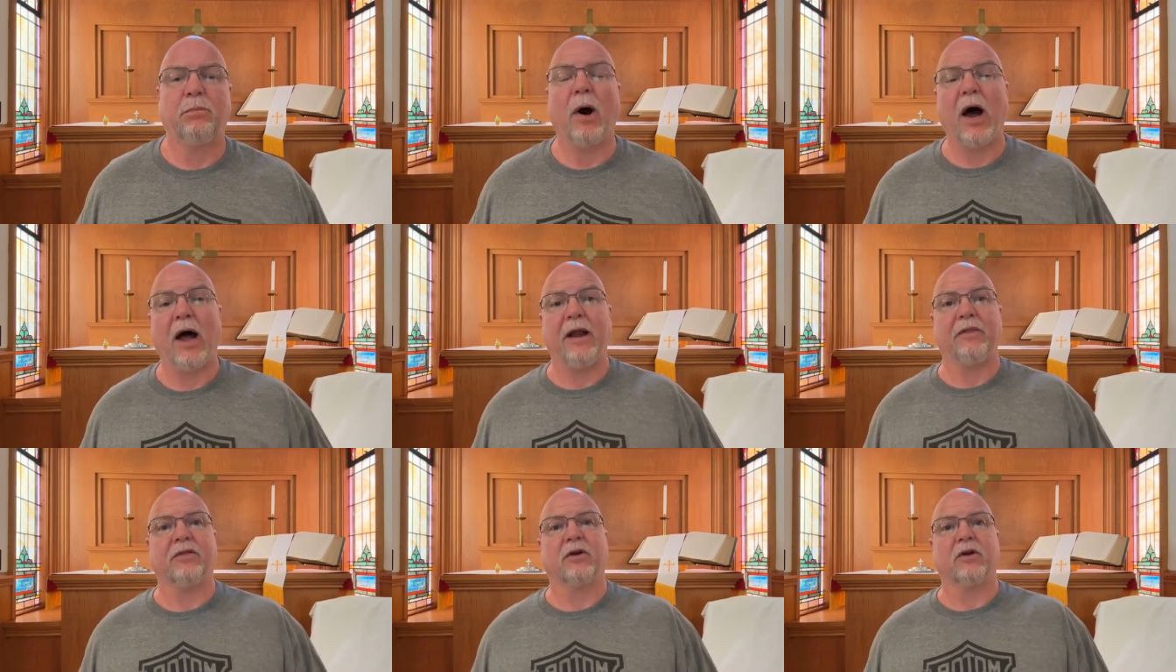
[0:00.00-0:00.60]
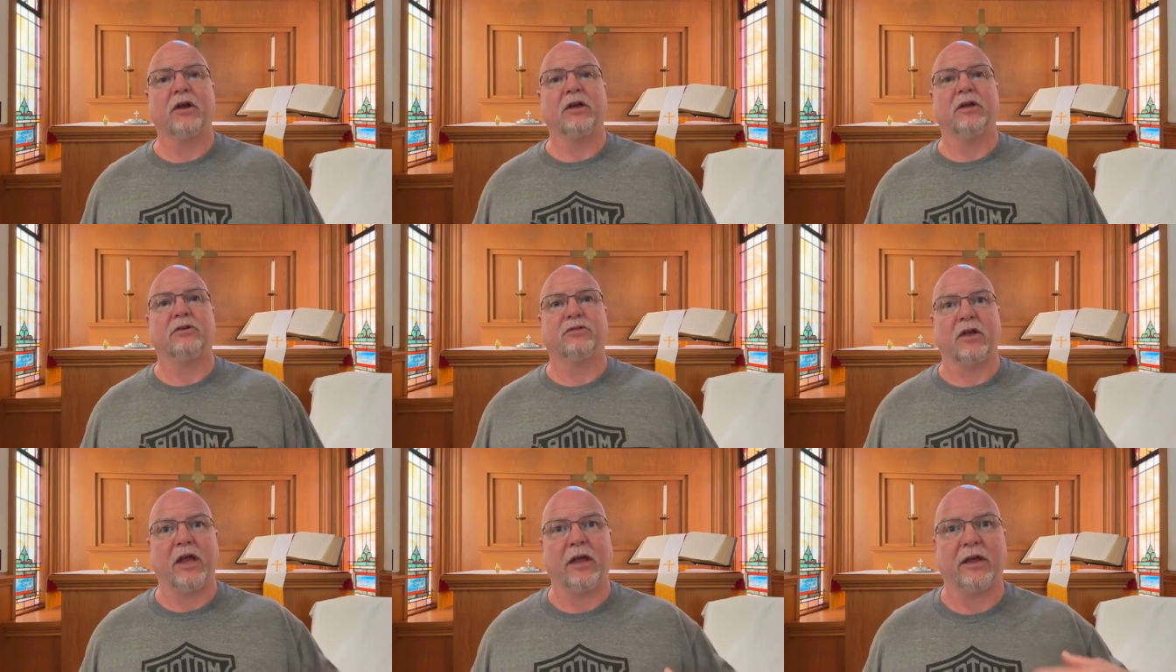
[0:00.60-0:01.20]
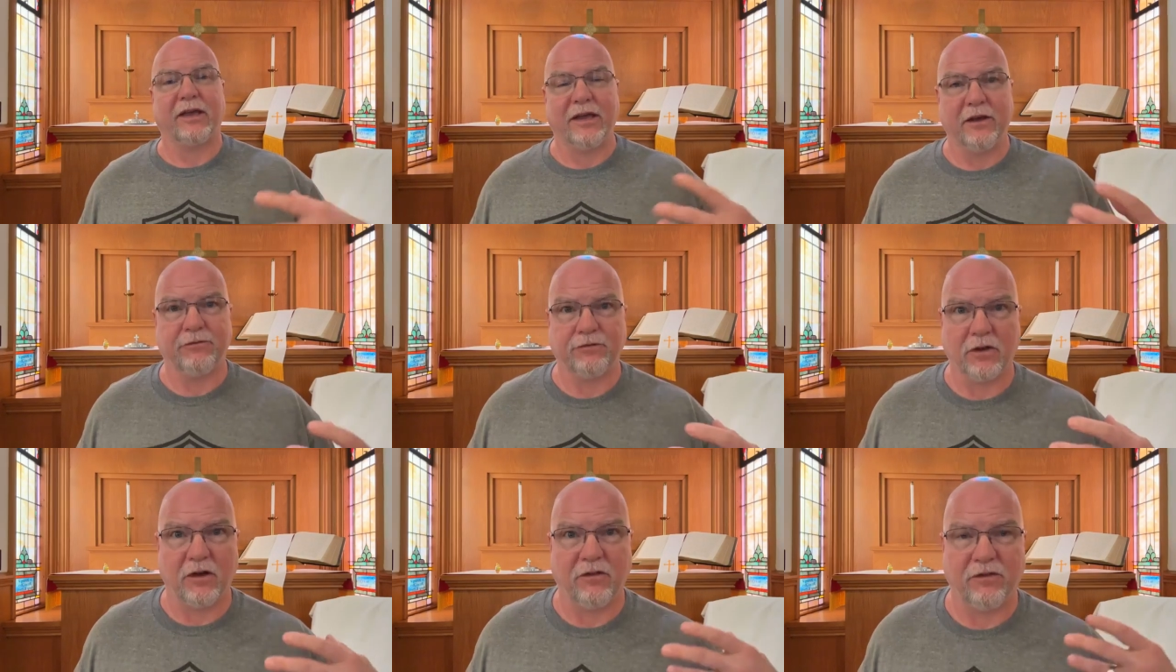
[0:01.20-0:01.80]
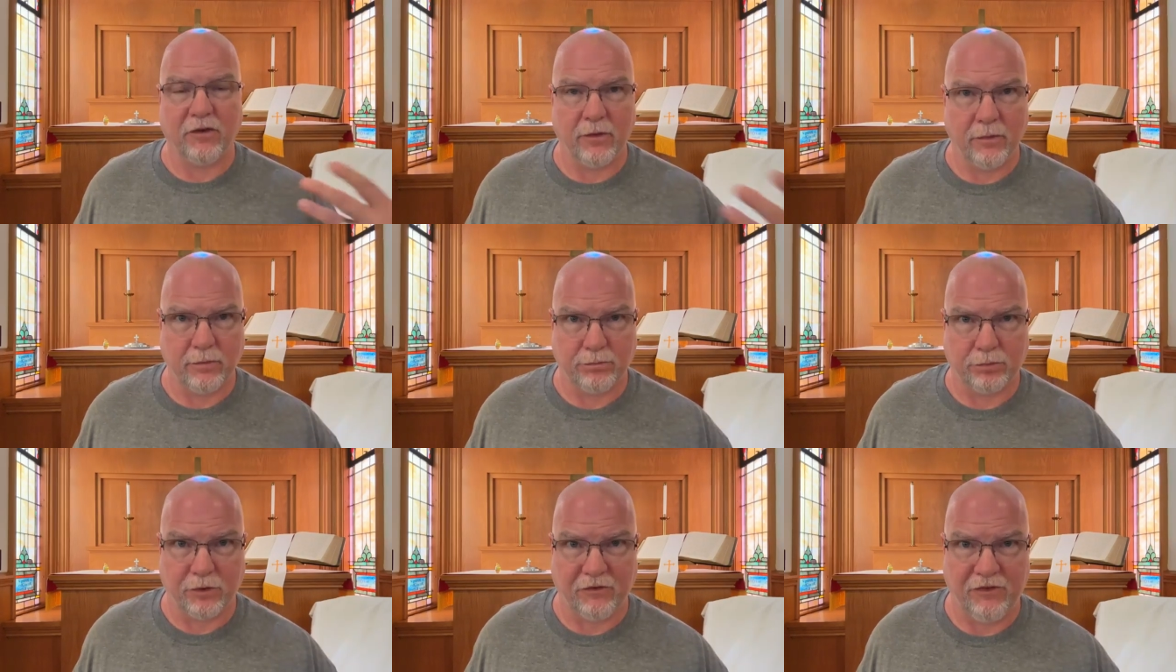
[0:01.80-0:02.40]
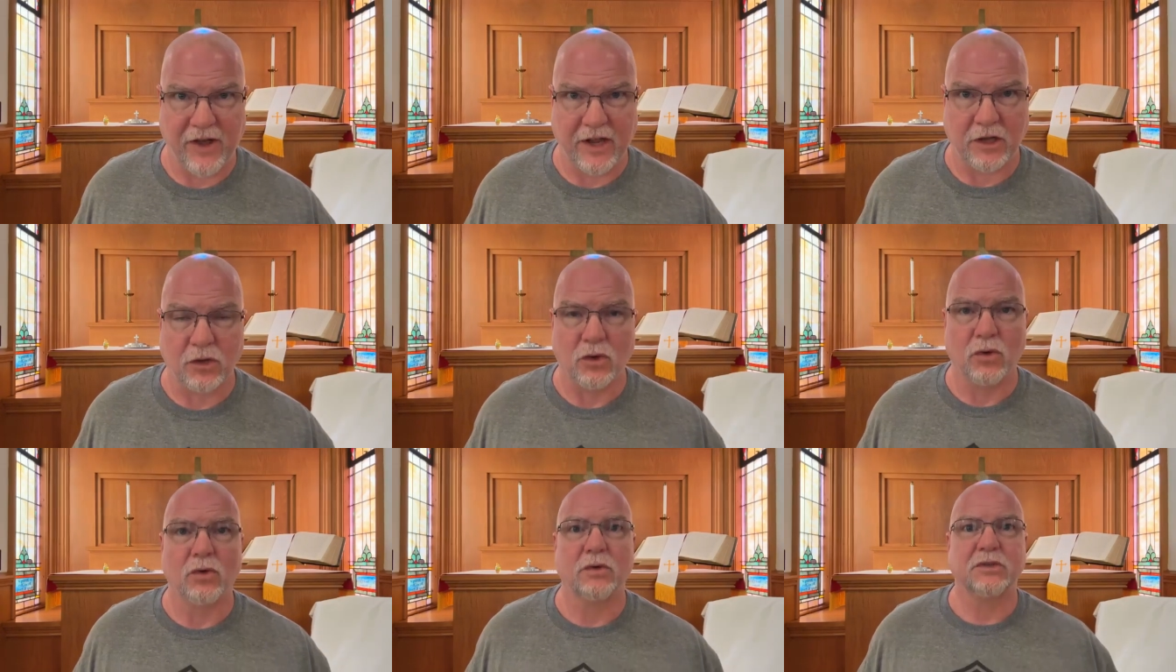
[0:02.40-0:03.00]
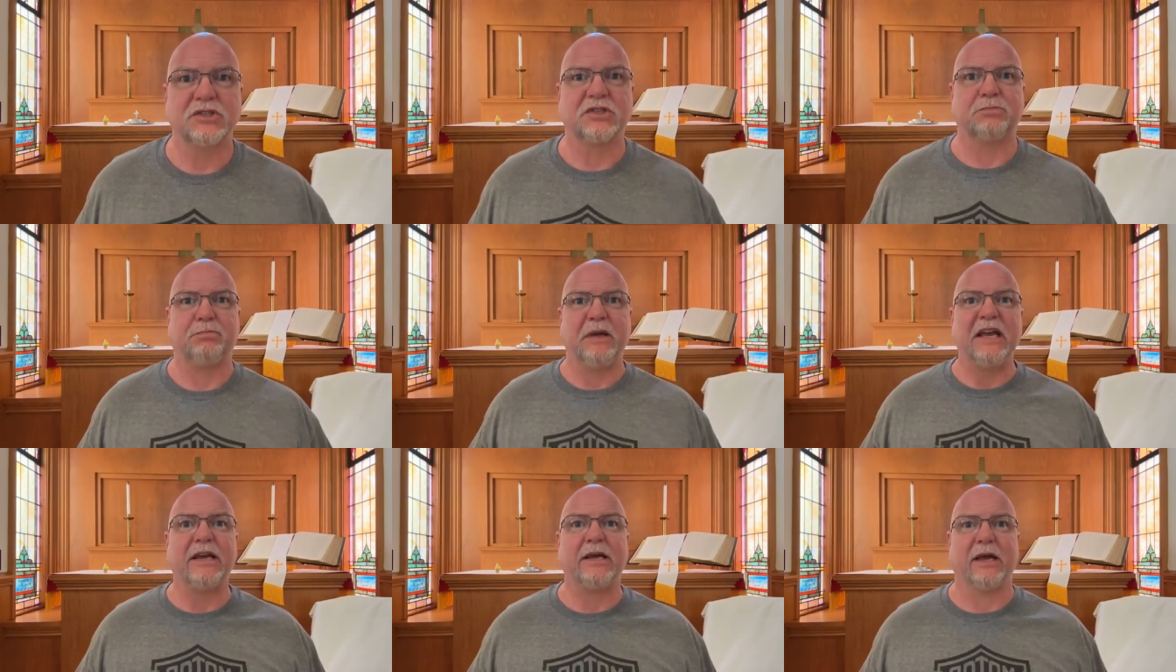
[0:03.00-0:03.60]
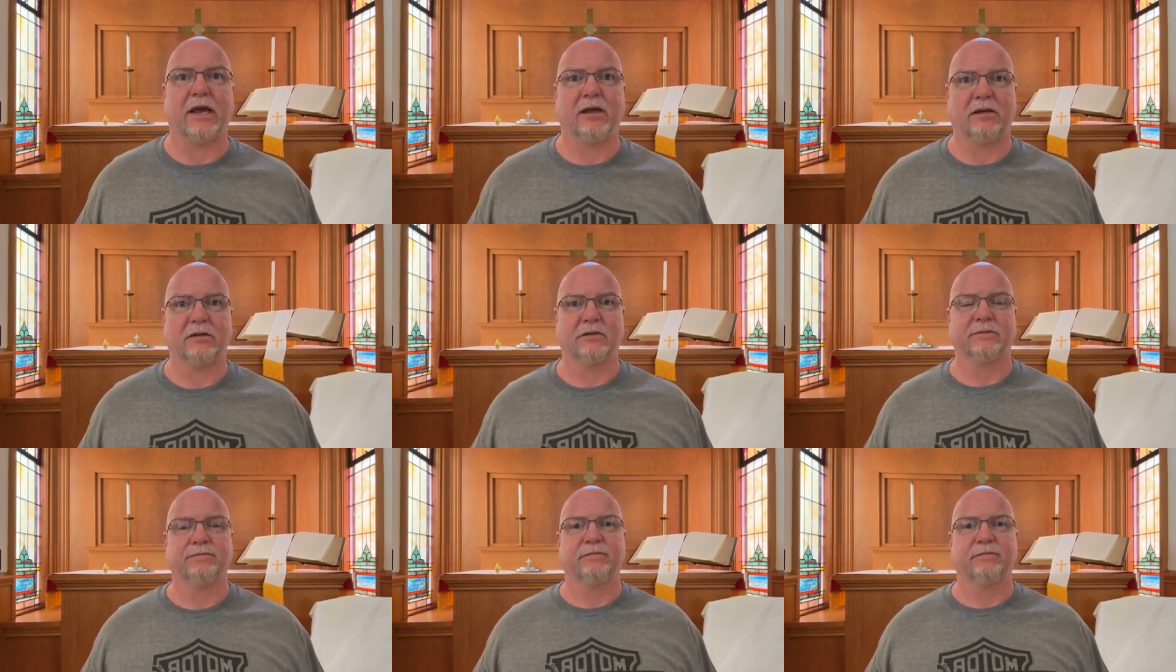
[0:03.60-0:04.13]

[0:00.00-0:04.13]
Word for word: But there is a gift of prophetical speaking.